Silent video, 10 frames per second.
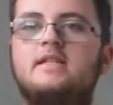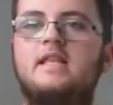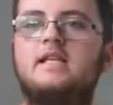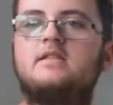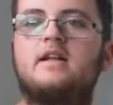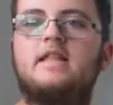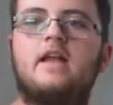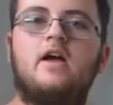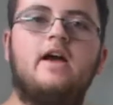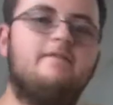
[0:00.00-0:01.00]
and things like
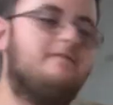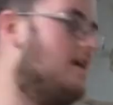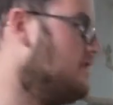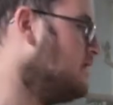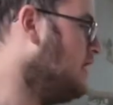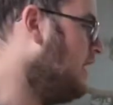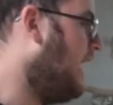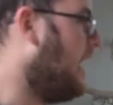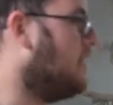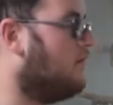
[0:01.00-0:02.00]
that. I have found,
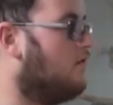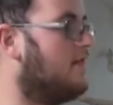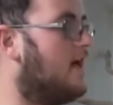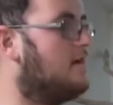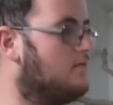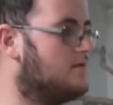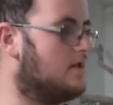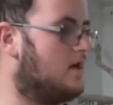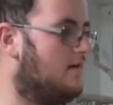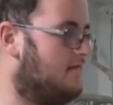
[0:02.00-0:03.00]
out of all the animals
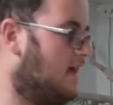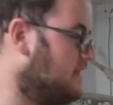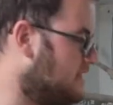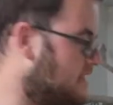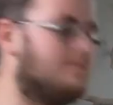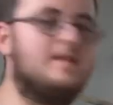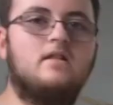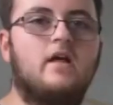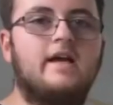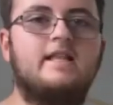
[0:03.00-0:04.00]
that I've done something
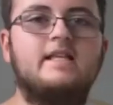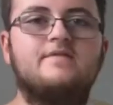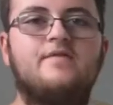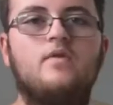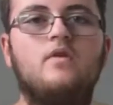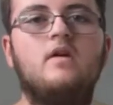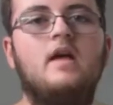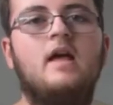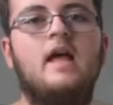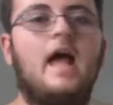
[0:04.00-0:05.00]
like this for,
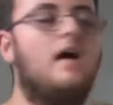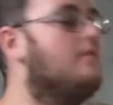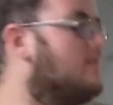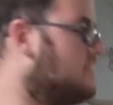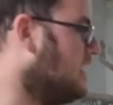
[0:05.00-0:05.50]
Elvis